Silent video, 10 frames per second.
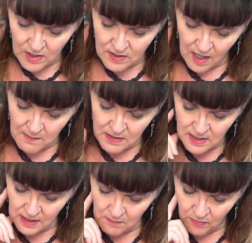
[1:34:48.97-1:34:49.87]
It's time to
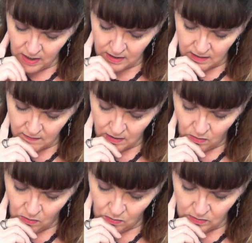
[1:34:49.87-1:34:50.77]
take a break out of
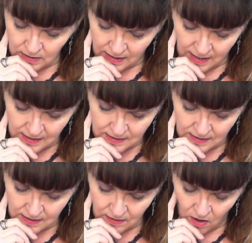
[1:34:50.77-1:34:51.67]
the old
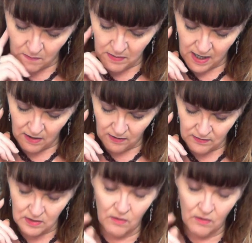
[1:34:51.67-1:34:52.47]
toxic thought patterns.